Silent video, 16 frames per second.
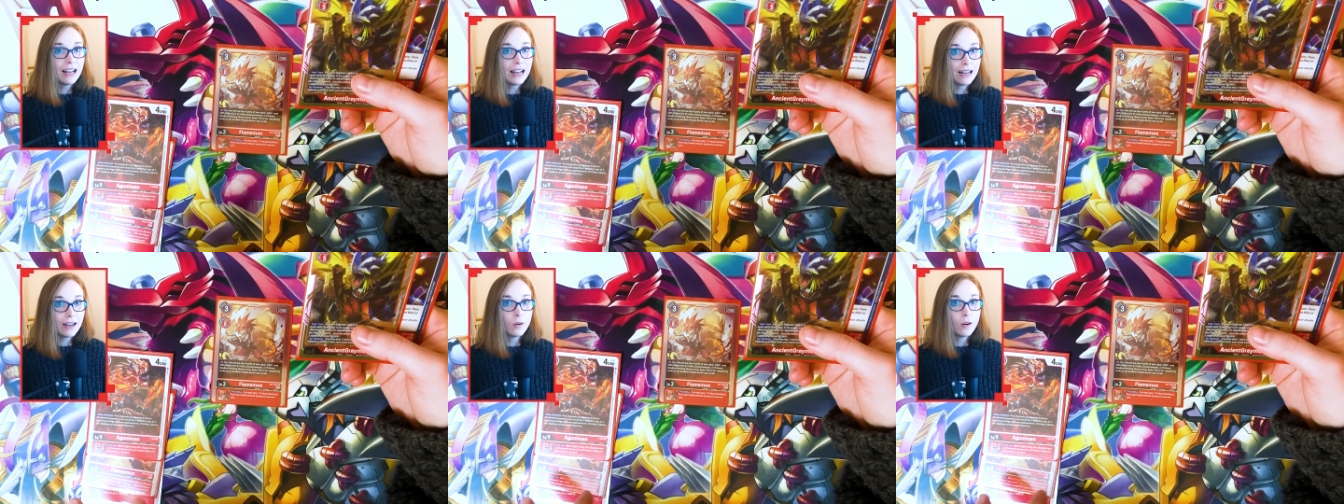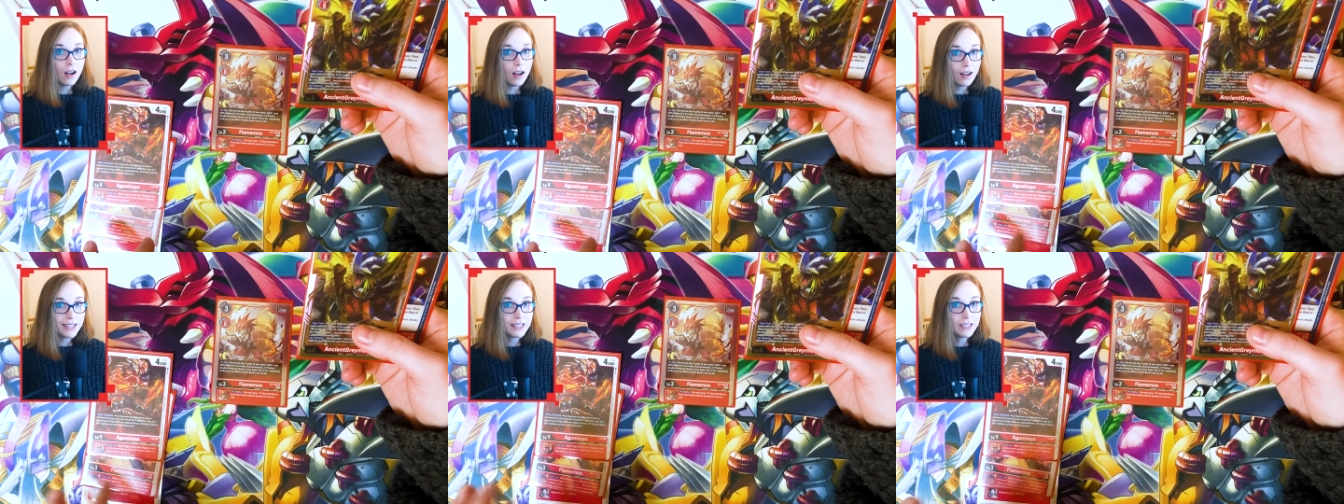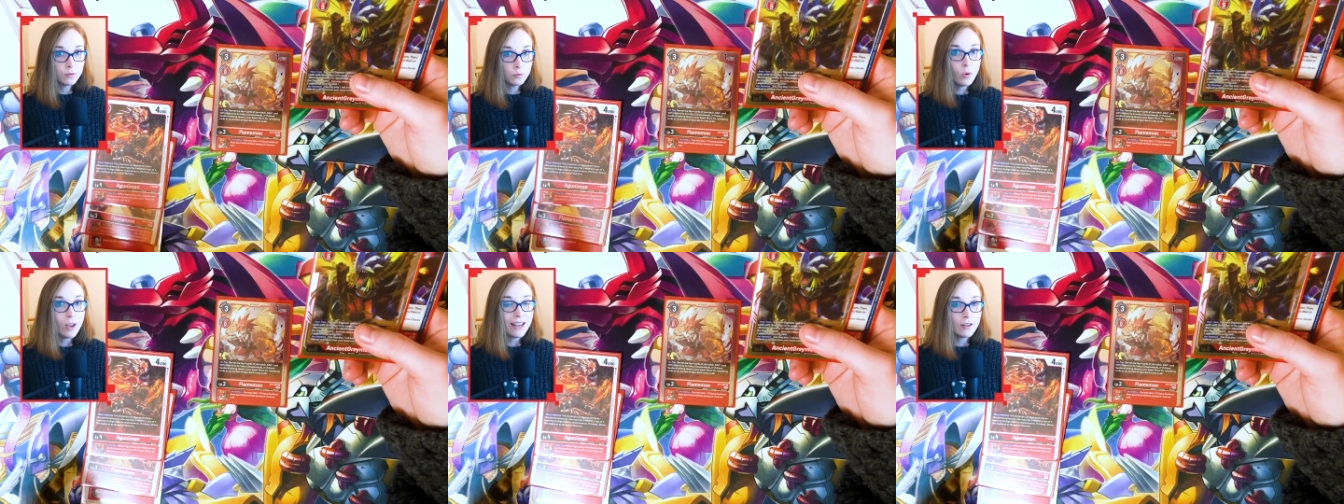how I
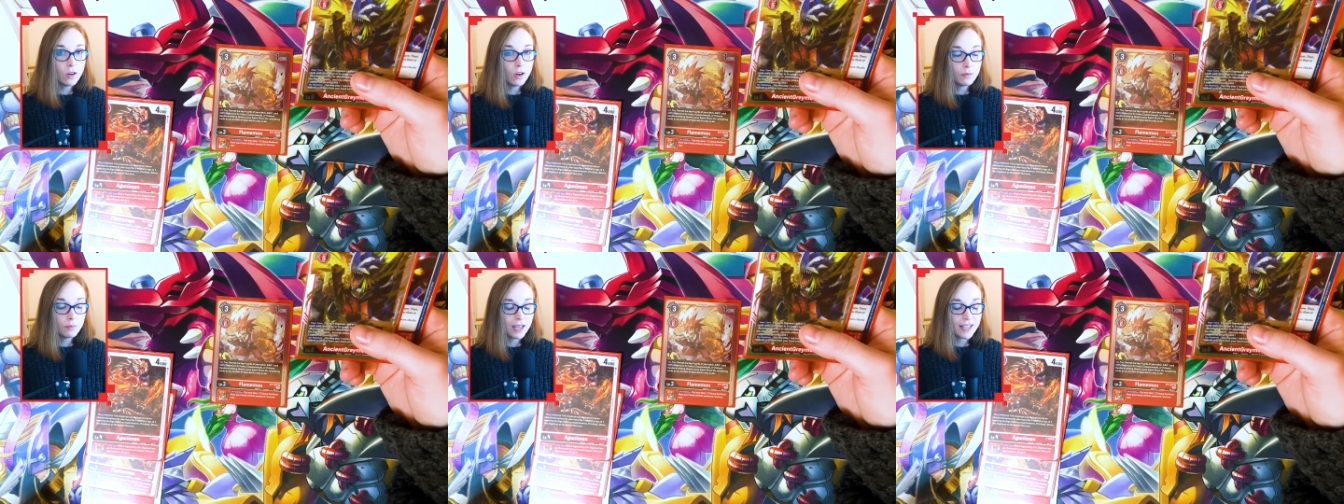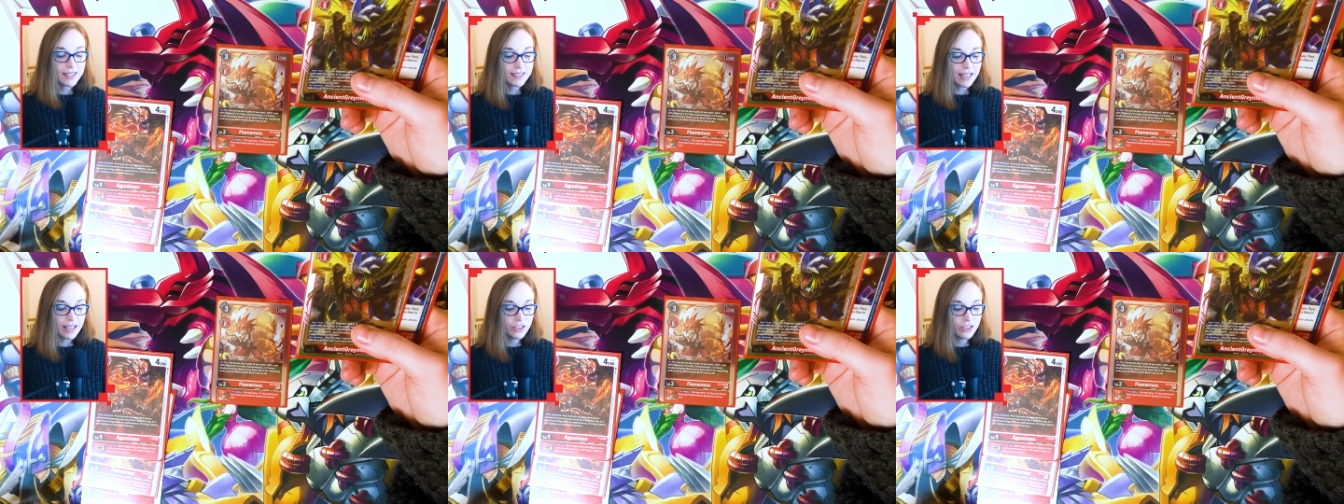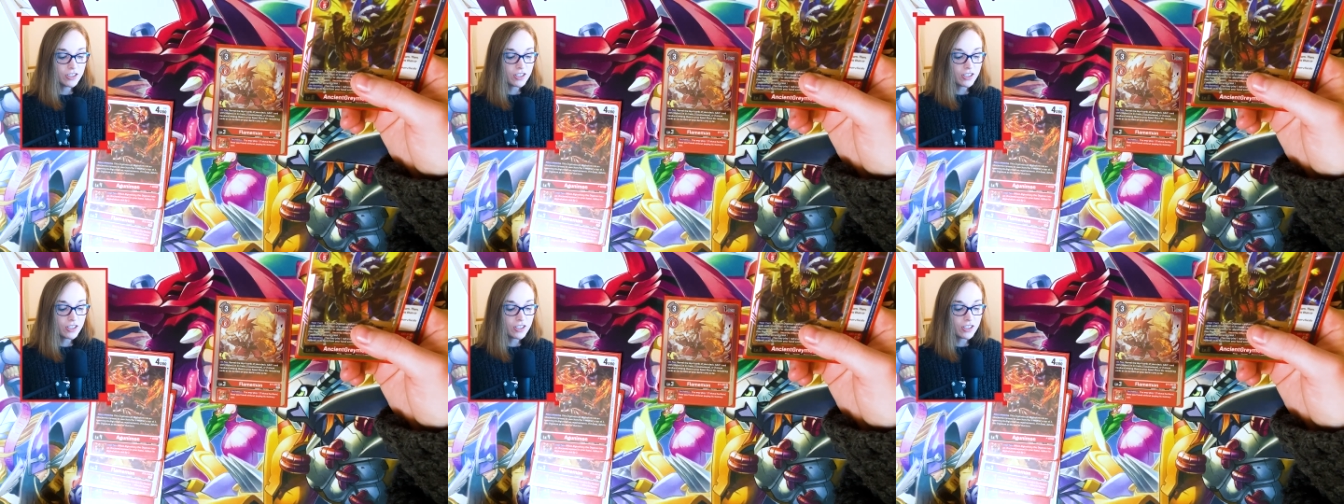can win on my second